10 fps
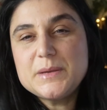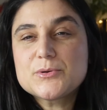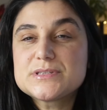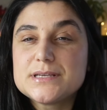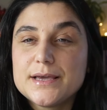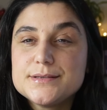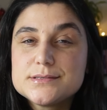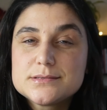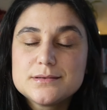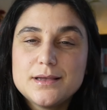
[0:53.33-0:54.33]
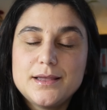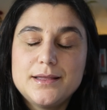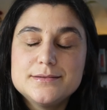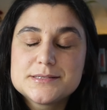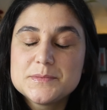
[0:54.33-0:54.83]
precise,
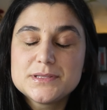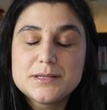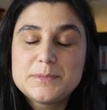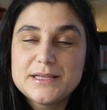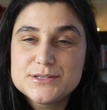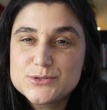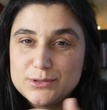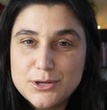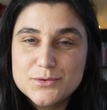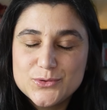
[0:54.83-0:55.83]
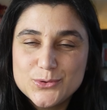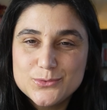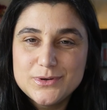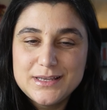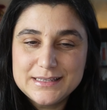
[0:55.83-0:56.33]
and something that applies to a lot of
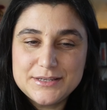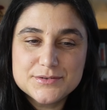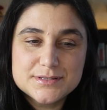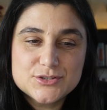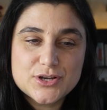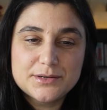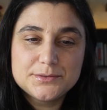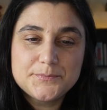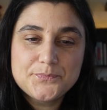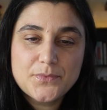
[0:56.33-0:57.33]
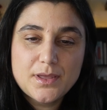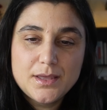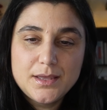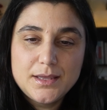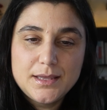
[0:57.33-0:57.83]
you here in this channel,
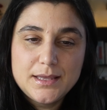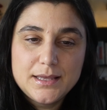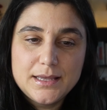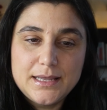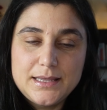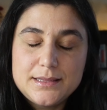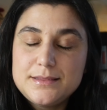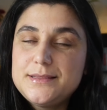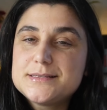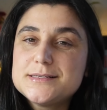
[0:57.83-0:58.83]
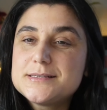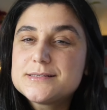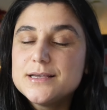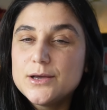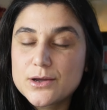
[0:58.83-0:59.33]
this
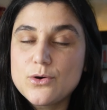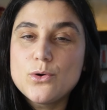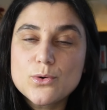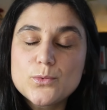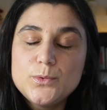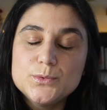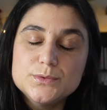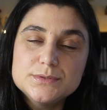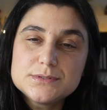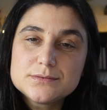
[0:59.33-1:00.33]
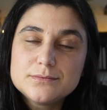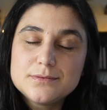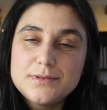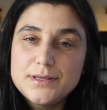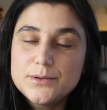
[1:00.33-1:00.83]
is a core wound
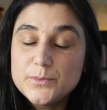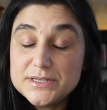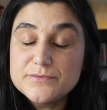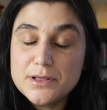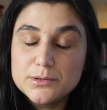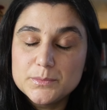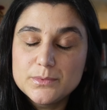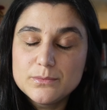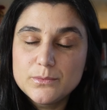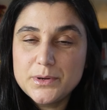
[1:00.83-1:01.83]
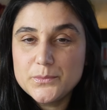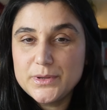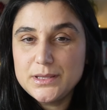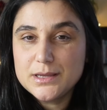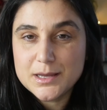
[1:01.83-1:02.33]
that we develop when
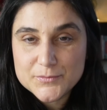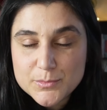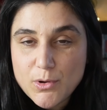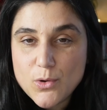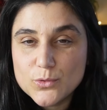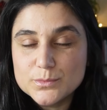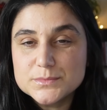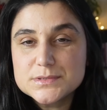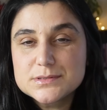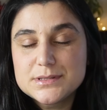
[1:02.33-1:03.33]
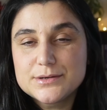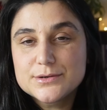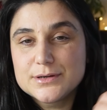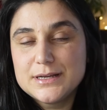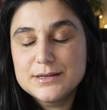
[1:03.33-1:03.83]
we come from homes that
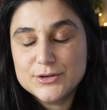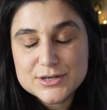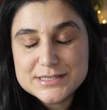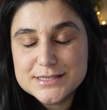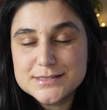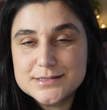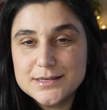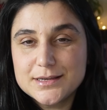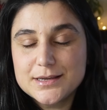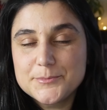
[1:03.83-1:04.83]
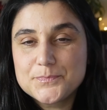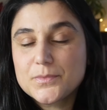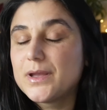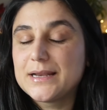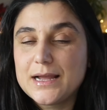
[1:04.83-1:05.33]
are narcissistic and